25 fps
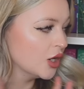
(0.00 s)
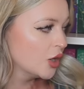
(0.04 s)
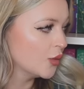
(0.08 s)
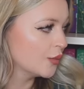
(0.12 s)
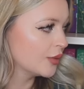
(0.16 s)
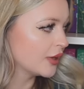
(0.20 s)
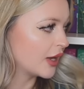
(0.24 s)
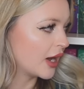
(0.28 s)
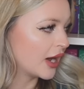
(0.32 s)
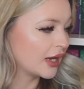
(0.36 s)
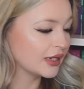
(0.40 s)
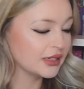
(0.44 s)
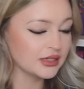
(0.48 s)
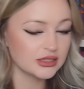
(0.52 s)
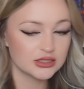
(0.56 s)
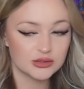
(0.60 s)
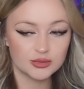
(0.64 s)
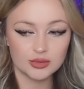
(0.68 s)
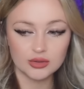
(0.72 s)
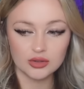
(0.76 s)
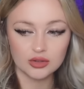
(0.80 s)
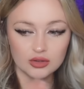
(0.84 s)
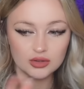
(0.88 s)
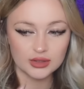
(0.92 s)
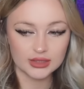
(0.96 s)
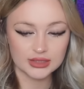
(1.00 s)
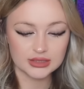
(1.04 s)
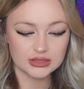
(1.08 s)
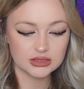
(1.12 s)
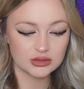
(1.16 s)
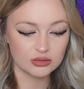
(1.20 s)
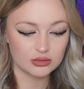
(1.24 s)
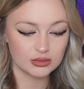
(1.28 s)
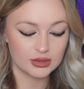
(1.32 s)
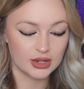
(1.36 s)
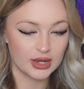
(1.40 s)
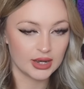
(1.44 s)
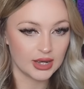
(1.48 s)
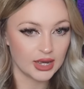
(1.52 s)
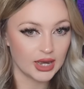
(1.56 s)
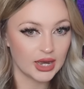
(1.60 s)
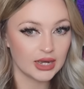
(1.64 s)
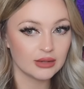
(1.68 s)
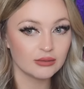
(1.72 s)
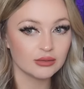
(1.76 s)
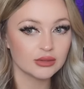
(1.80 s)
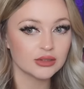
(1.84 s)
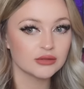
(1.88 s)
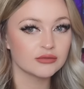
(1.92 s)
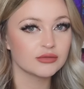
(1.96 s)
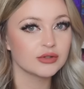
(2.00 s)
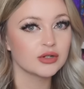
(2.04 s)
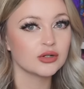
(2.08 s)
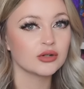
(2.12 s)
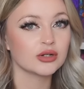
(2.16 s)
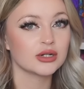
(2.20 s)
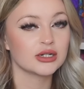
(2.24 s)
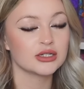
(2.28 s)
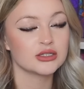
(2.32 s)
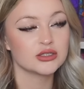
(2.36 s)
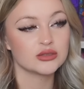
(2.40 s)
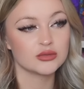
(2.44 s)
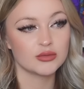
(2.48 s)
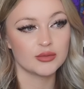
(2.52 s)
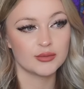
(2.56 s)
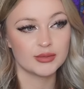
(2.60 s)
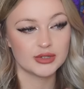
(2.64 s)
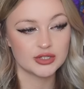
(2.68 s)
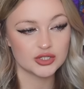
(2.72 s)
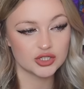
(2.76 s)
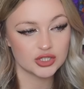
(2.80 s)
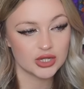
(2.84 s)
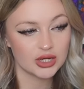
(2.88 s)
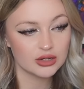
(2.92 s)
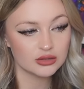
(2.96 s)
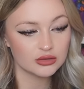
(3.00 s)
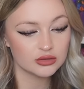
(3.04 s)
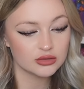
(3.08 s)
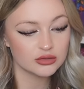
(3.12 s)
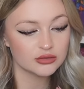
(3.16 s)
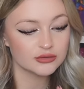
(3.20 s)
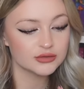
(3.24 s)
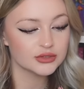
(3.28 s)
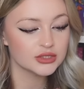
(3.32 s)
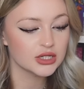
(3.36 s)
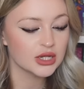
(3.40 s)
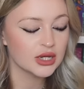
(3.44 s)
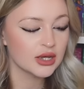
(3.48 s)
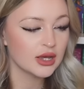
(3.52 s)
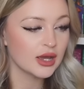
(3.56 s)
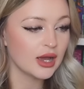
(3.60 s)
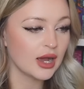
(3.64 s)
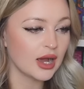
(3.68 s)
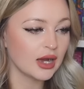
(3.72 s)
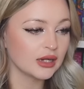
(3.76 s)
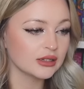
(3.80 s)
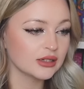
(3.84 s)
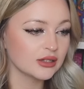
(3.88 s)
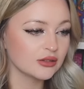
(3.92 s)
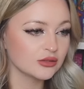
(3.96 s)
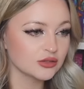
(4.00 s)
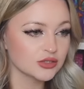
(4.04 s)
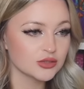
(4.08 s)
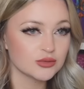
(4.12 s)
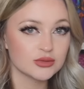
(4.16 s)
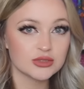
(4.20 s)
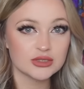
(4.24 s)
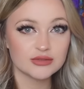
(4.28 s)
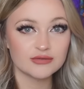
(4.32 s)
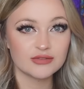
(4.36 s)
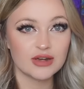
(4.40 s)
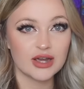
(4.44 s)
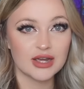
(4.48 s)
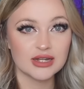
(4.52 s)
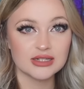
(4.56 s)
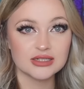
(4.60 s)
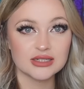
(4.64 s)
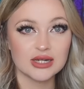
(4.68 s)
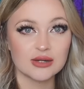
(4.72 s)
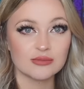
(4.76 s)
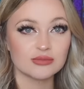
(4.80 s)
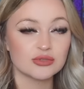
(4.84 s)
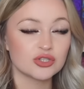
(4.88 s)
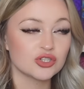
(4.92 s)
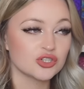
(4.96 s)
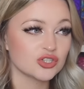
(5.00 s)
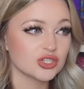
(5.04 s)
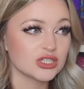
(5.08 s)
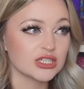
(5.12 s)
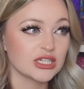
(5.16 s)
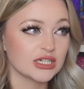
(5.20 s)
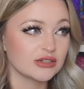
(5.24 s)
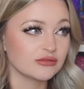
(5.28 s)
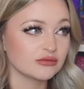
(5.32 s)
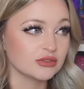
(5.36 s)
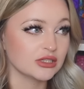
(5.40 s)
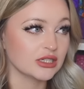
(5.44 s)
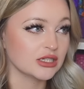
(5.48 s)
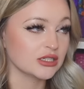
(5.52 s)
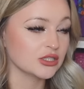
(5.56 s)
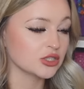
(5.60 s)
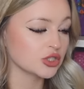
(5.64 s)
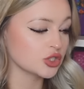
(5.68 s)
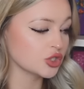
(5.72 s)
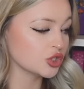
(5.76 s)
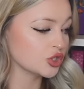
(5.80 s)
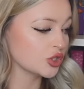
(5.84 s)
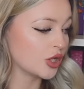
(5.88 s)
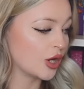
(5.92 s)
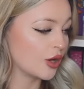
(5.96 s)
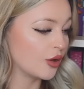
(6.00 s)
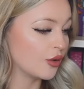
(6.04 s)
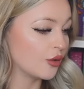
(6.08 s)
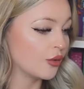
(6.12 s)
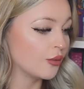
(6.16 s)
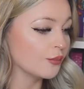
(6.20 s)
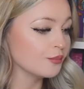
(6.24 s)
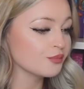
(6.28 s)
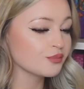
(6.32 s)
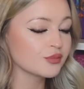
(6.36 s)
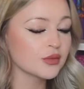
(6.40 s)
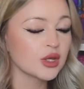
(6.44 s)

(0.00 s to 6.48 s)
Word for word: But yeah, I need to put all this away. I want to reorganise some of my shelves and I also want to find time to just sit and read. So